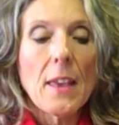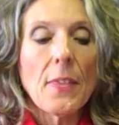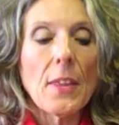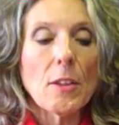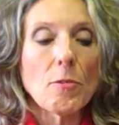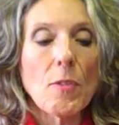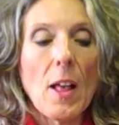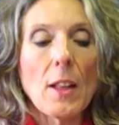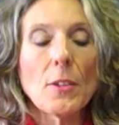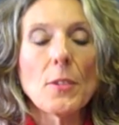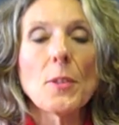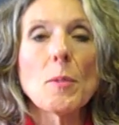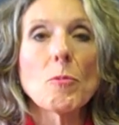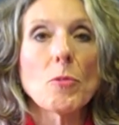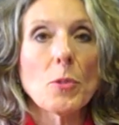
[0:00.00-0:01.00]
then
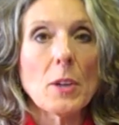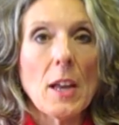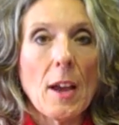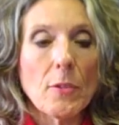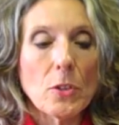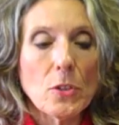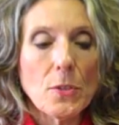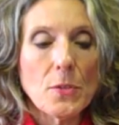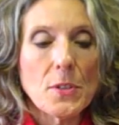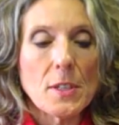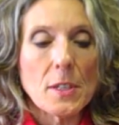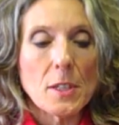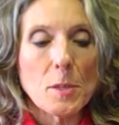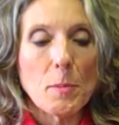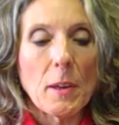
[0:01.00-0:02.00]
followed them for an average of
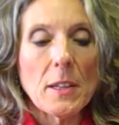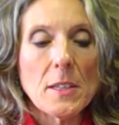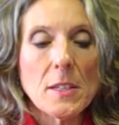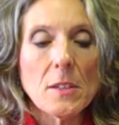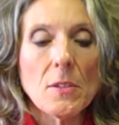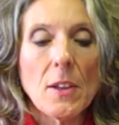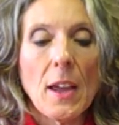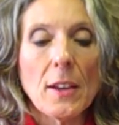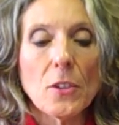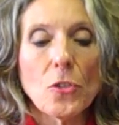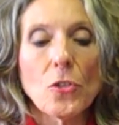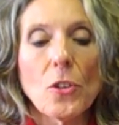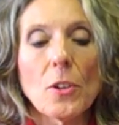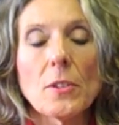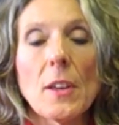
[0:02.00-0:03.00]
six months, and data,
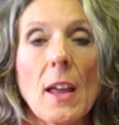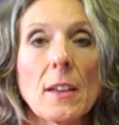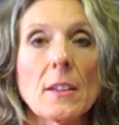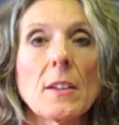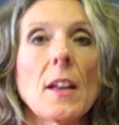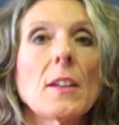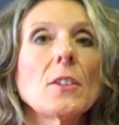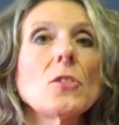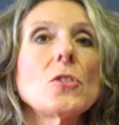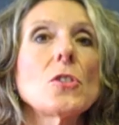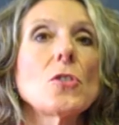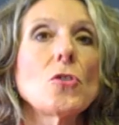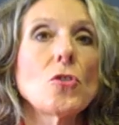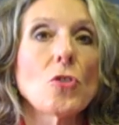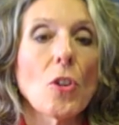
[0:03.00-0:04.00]
showed, data
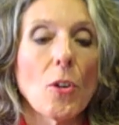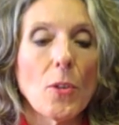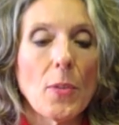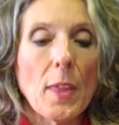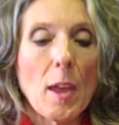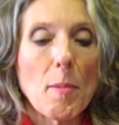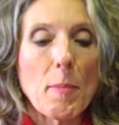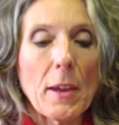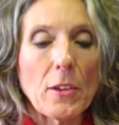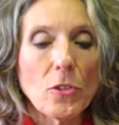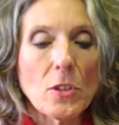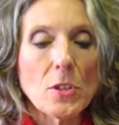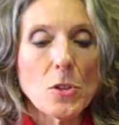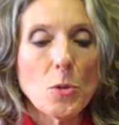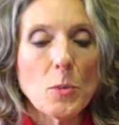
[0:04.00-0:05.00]
analysis showed that
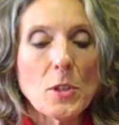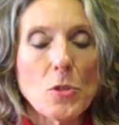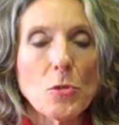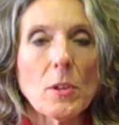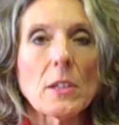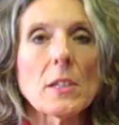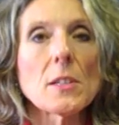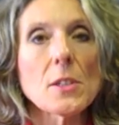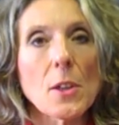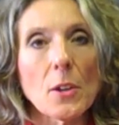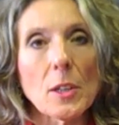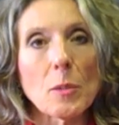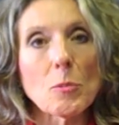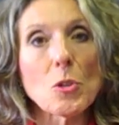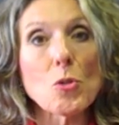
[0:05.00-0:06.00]
patients who restricted
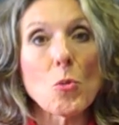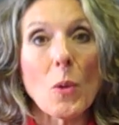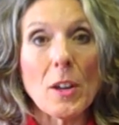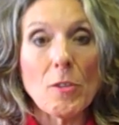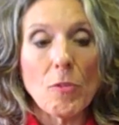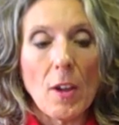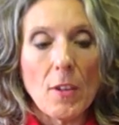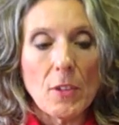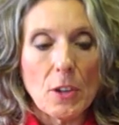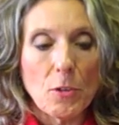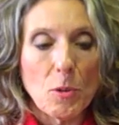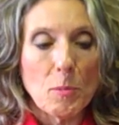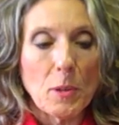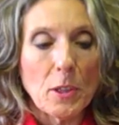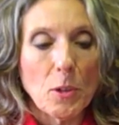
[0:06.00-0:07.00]
sodium to twenty-five
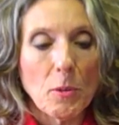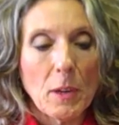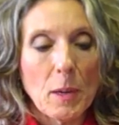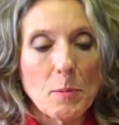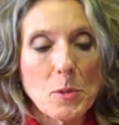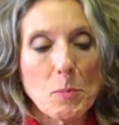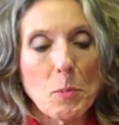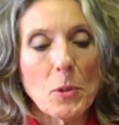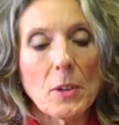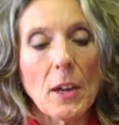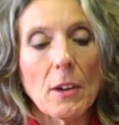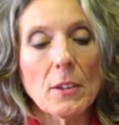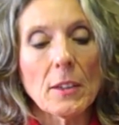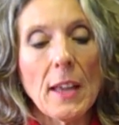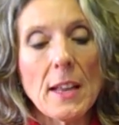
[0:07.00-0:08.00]
hundred milligrams per
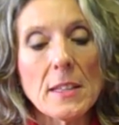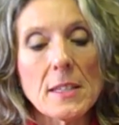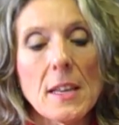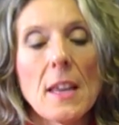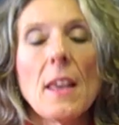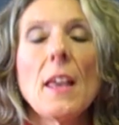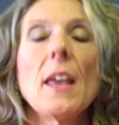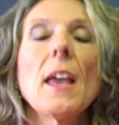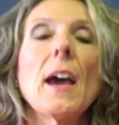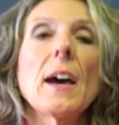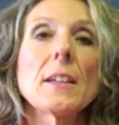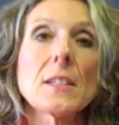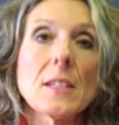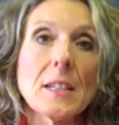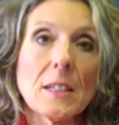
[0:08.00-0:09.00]
day or less
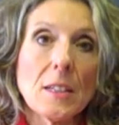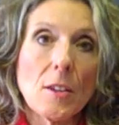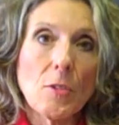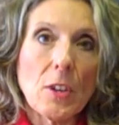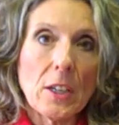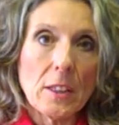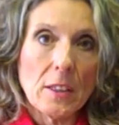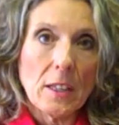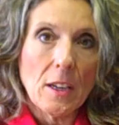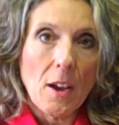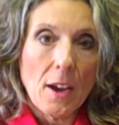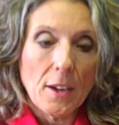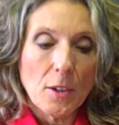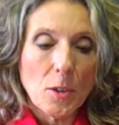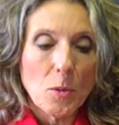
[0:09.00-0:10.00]
had a significantly
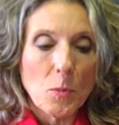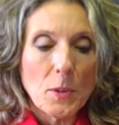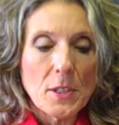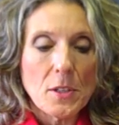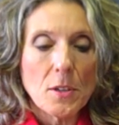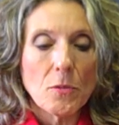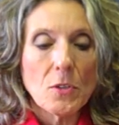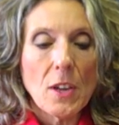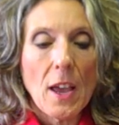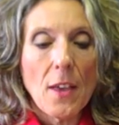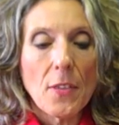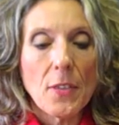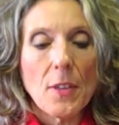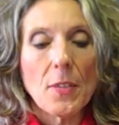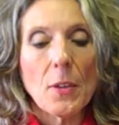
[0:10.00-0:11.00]
higher risk of
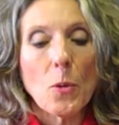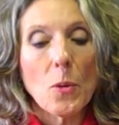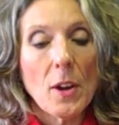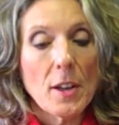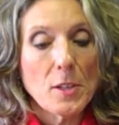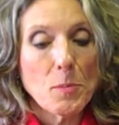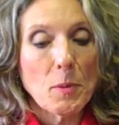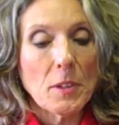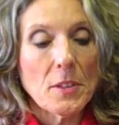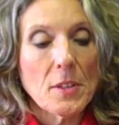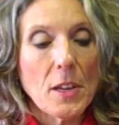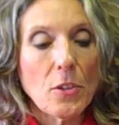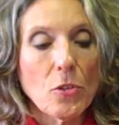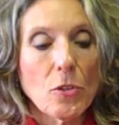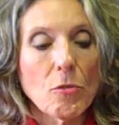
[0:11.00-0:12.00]
death or
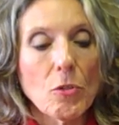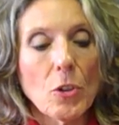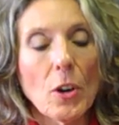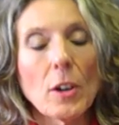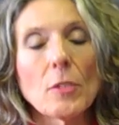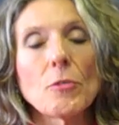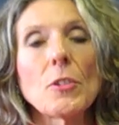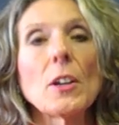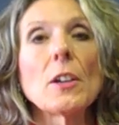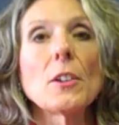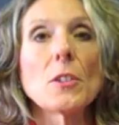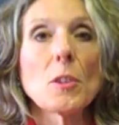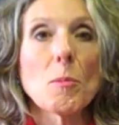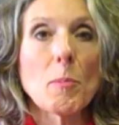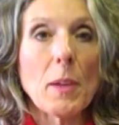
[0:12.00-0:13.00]
hospitalization for heart
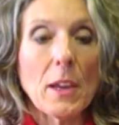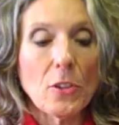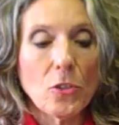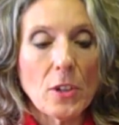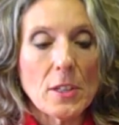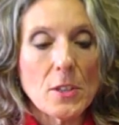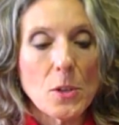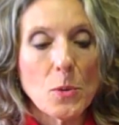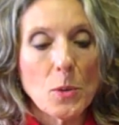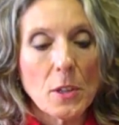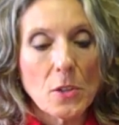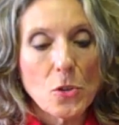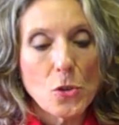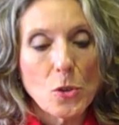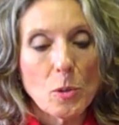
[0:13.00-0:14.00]
failure than patients who
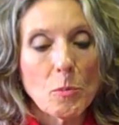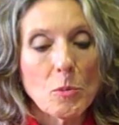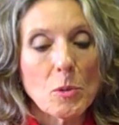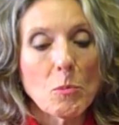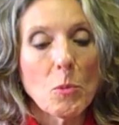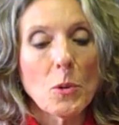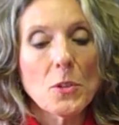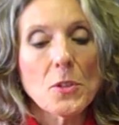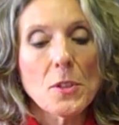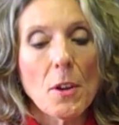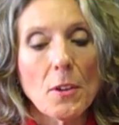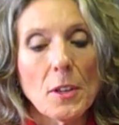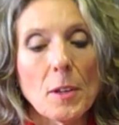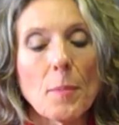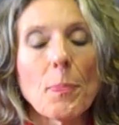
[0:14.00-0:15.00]
consumed more
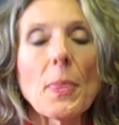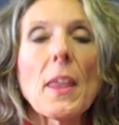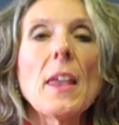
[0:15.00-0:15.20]
sodium.